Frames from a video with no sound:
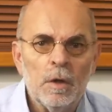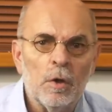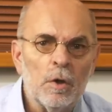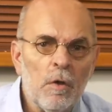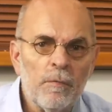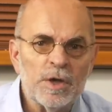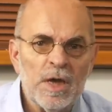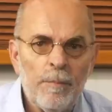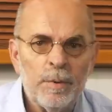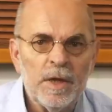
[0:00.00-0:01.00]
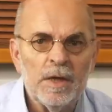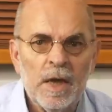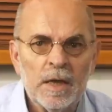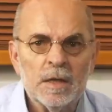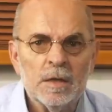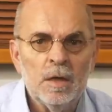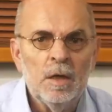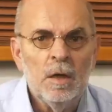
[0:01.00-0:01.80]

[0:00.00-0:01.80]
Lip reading: non-oversampling DACs,